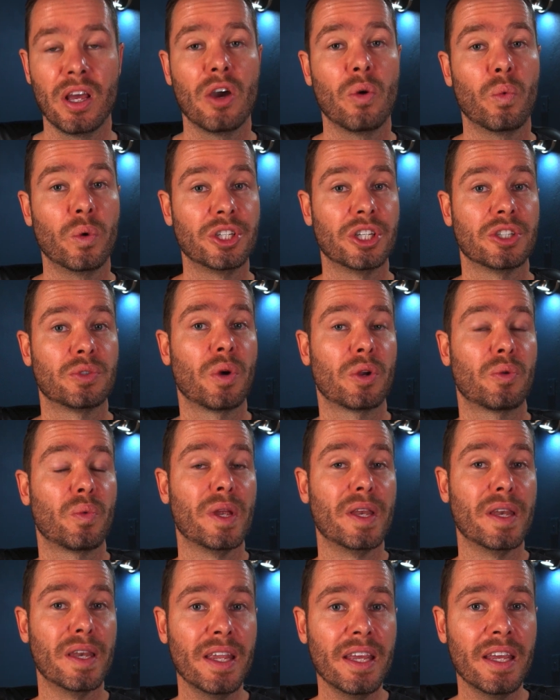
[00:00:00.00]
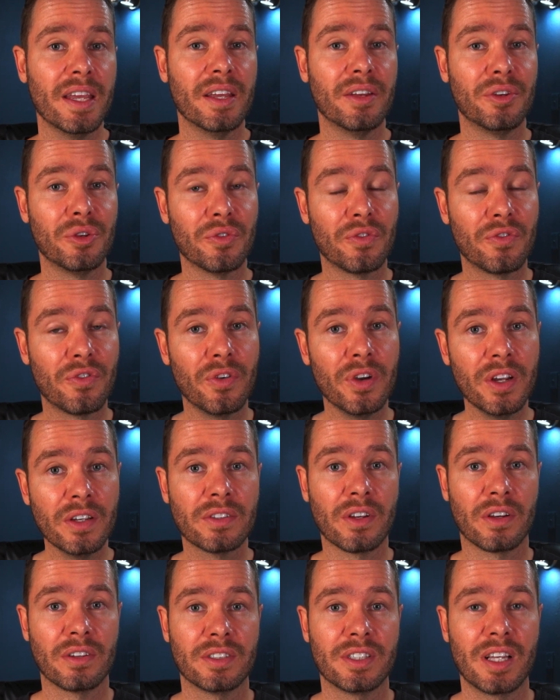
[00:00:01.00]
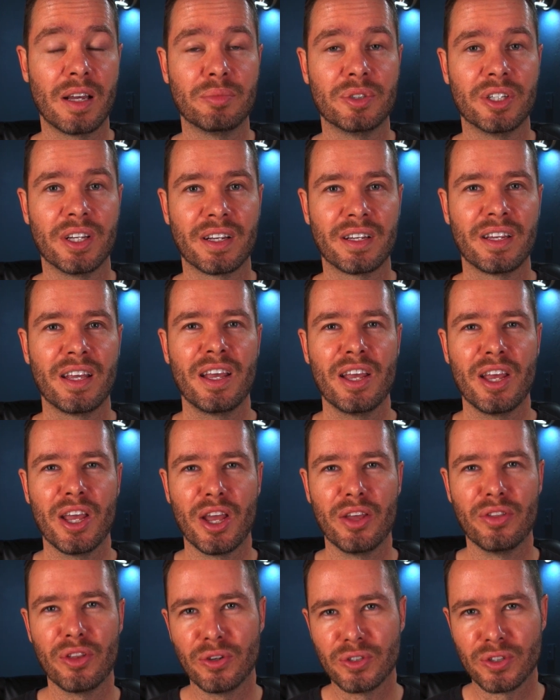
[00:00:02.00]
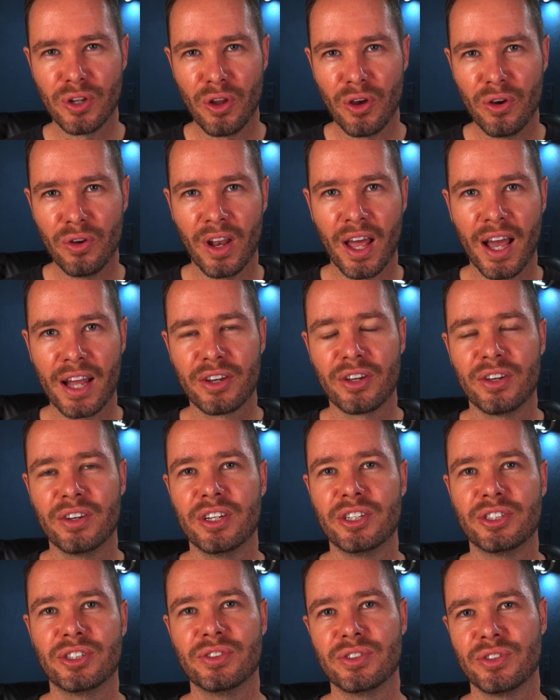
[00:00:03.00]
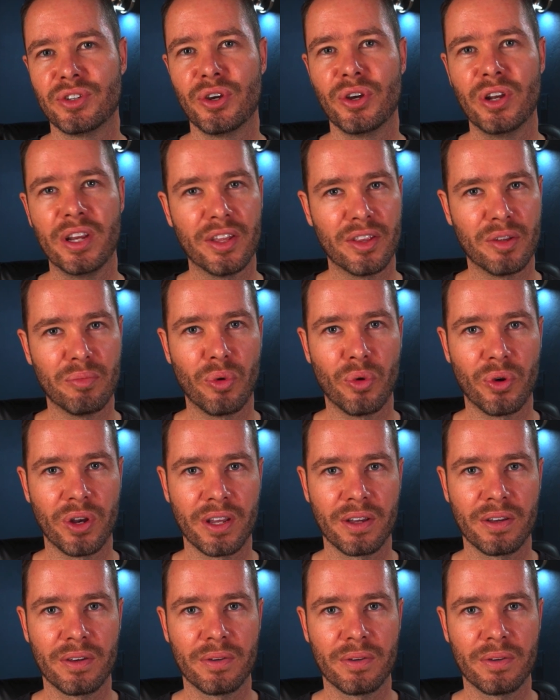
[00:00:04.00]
which is what we need to freeze our subject in those low light conditions early in the morning.